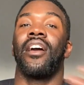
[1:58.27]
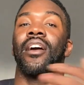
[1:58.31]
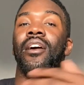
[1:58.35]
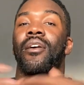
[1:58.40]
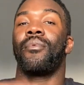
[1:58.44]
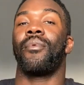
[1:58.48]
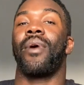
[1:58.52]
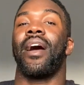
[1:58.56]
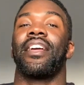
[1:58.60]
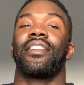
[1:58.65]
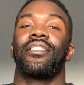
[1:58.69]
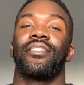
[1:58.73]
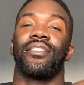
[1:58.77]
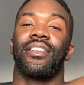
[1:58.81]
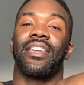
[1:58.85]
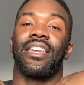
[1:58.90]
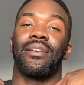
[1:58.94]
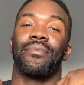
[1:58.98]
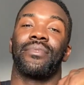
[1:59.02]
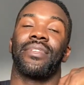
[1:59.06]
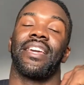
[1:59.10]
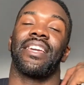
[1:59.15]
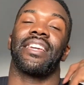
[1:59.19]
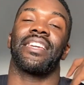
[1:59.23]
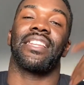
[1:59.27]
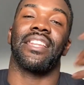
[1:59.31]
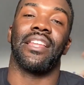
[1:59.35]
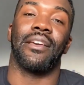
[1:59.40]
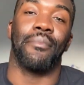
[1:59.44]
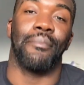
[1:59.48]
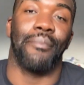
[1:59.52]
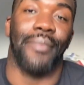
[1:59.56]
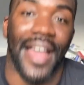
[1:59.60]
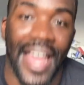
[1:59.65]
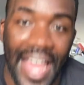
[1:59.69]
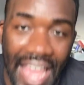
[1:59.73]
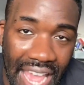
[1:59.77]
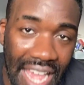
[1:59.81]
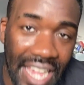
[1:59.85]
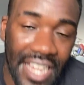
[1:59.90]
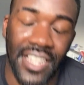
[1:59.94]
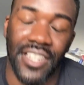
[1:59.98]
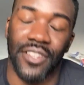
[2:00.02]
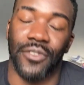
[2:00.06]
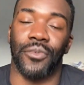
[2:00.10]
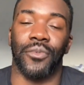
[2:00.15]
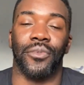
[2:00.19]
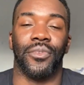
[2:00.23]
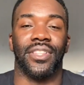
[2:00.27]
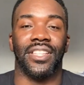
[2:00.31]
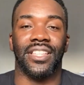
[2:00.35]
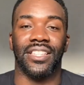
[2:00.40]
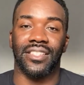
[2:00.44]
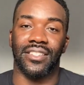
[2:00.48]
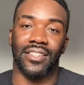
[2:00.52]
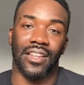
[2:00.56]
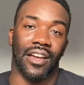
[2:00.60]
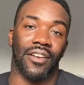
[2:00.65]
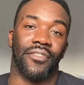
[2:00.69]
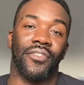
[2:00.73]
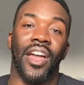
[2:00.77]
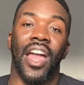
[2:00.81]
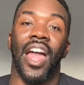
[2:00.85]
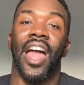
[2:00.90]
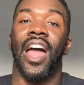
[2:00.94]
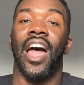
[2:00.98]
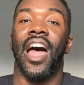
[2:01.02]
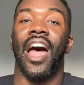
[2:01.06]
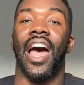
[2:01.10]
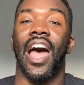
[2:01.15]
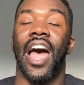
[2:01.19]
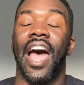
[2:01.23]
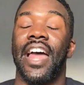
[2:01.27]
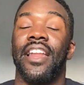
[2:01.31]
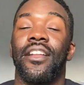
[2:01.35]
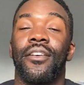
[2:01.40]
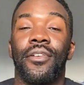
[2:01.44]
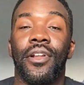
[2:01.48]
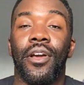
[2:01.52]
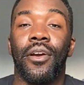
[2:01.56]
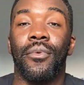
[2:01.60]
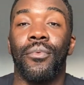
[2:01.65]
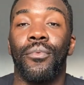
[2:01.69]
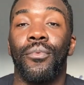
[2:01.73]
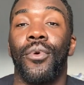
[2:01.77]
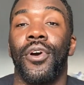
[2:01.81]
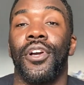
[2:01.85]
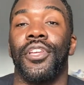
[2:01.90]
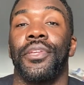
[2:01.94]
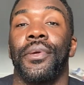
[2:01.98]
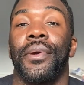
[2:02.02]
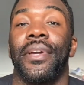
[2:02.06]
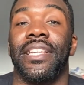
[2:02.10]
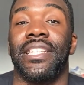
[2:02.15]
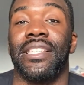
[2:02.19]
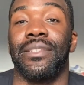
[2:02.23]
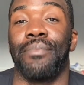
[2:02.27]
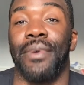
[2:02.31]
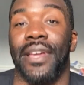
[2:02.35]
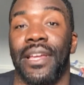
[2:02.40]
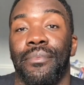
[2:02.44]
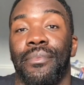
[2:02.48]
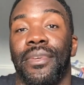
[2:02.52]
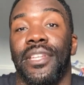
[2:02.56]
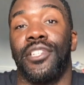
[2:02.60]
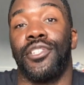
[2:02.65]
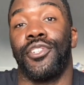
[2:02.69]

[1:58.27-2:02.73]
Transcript: why do you keep taking them back and all this stuff. I don't know what you expect me